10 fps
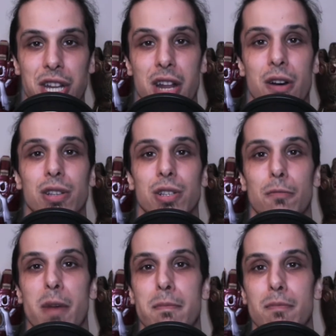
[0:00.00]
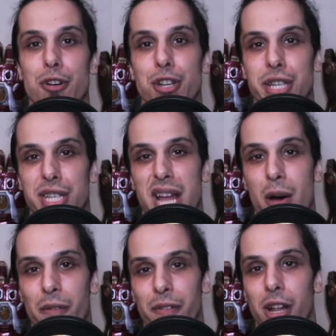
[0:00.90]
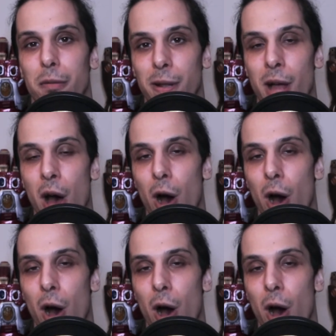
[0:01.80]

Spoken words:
And also, my merch is now available